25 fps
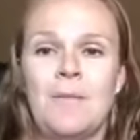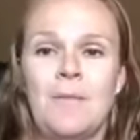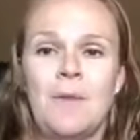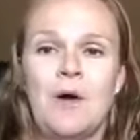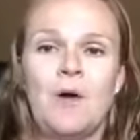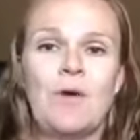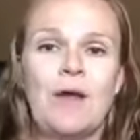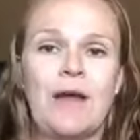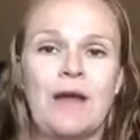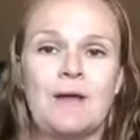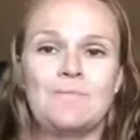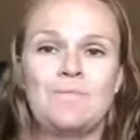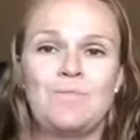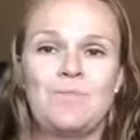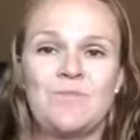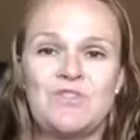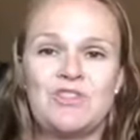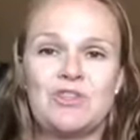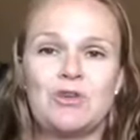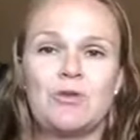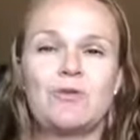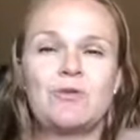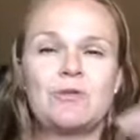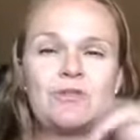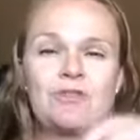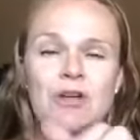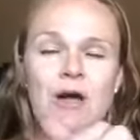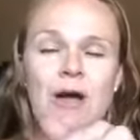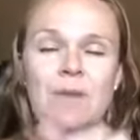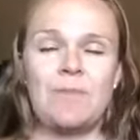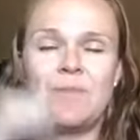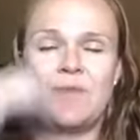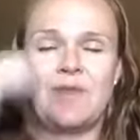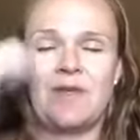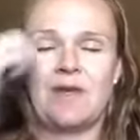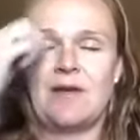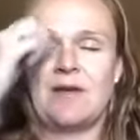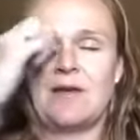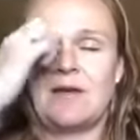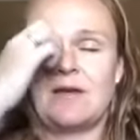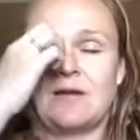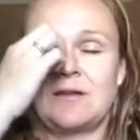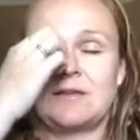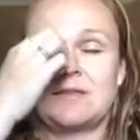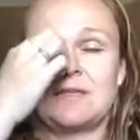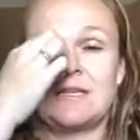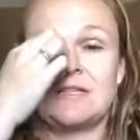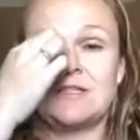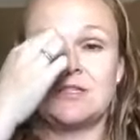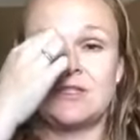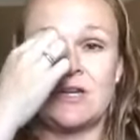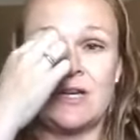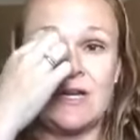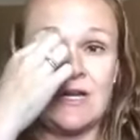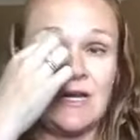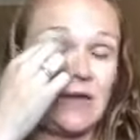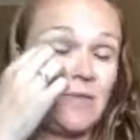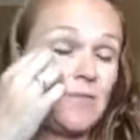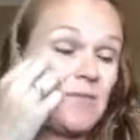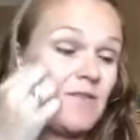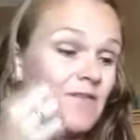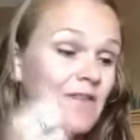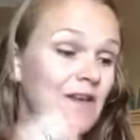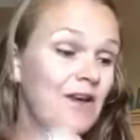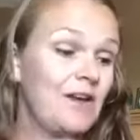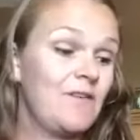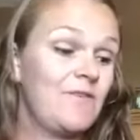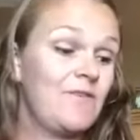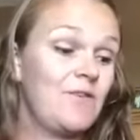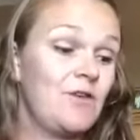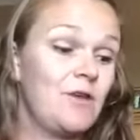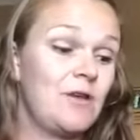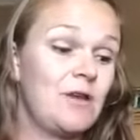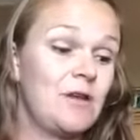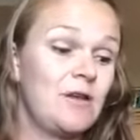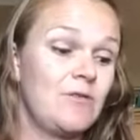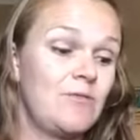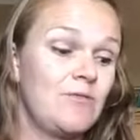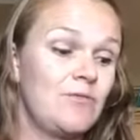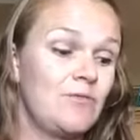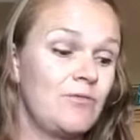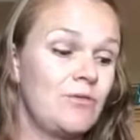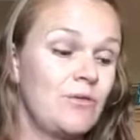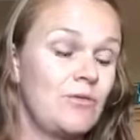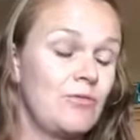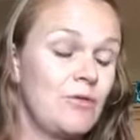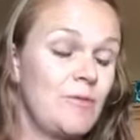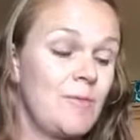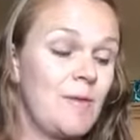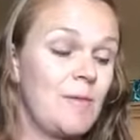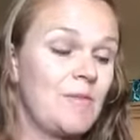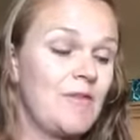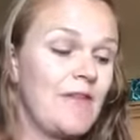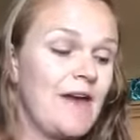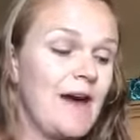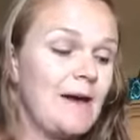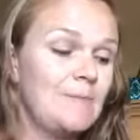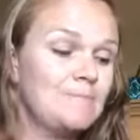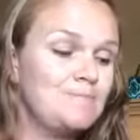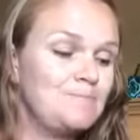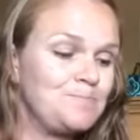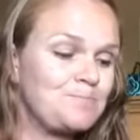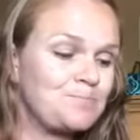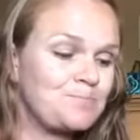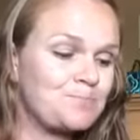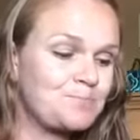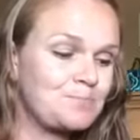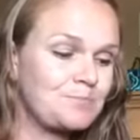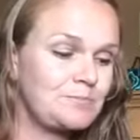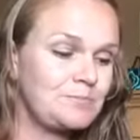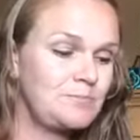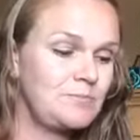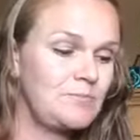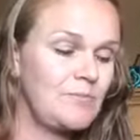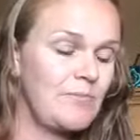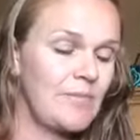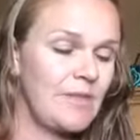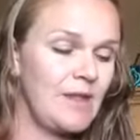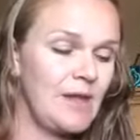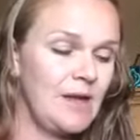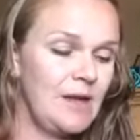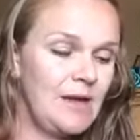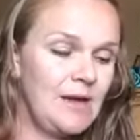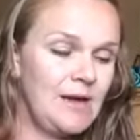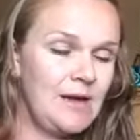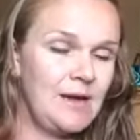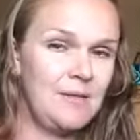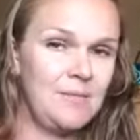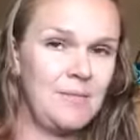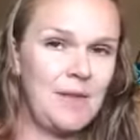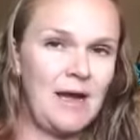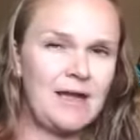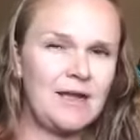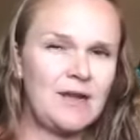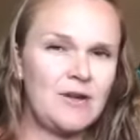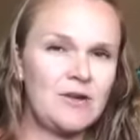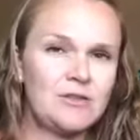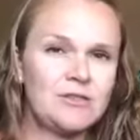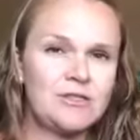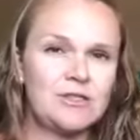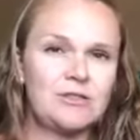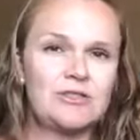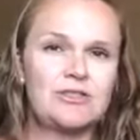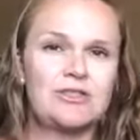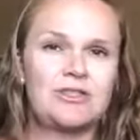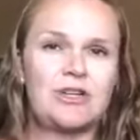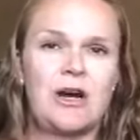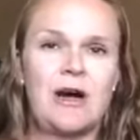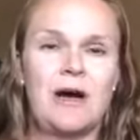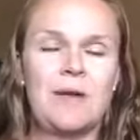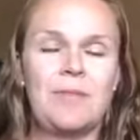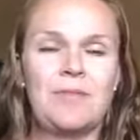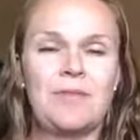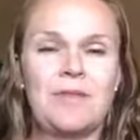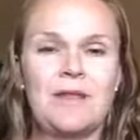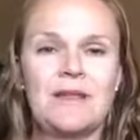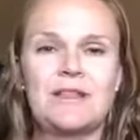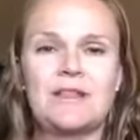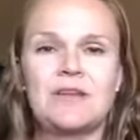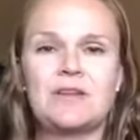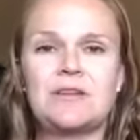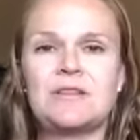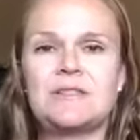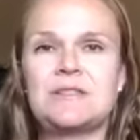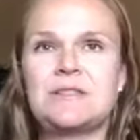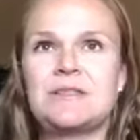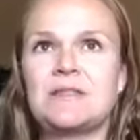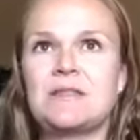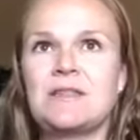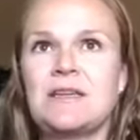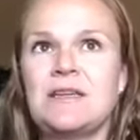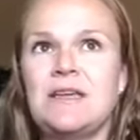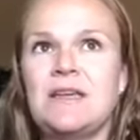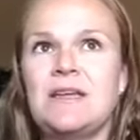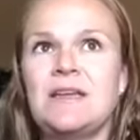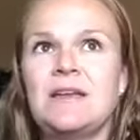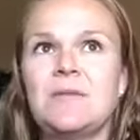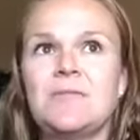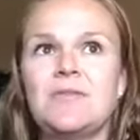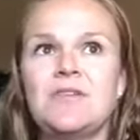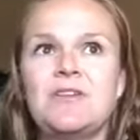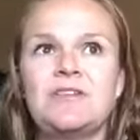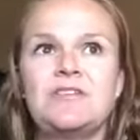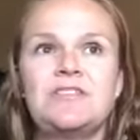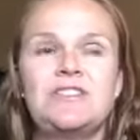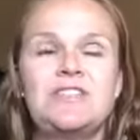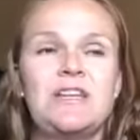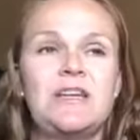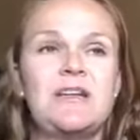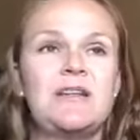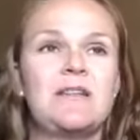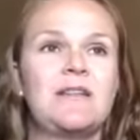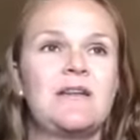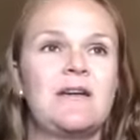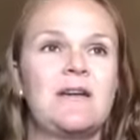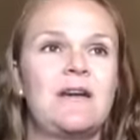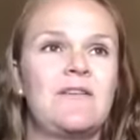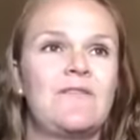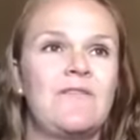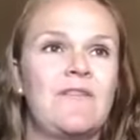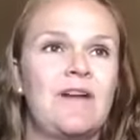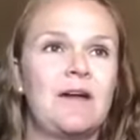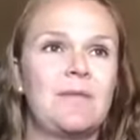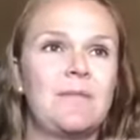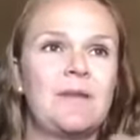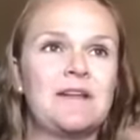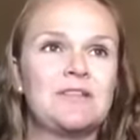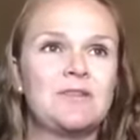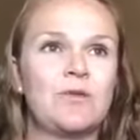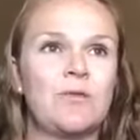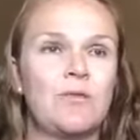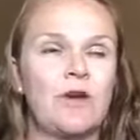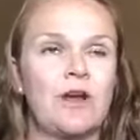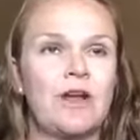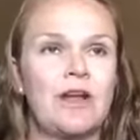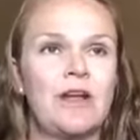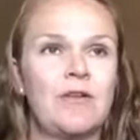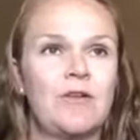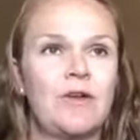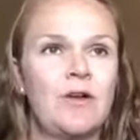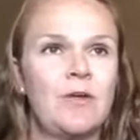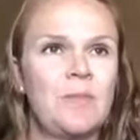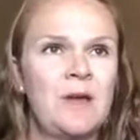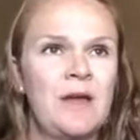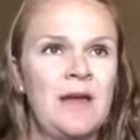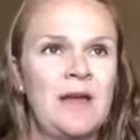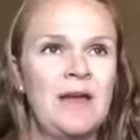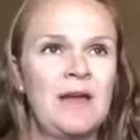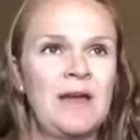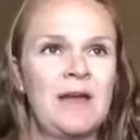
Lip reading: Okay, so drop the sunscreen name in there if you can remember that. I can also drop, like there's the EWG, the Environmental Working Group.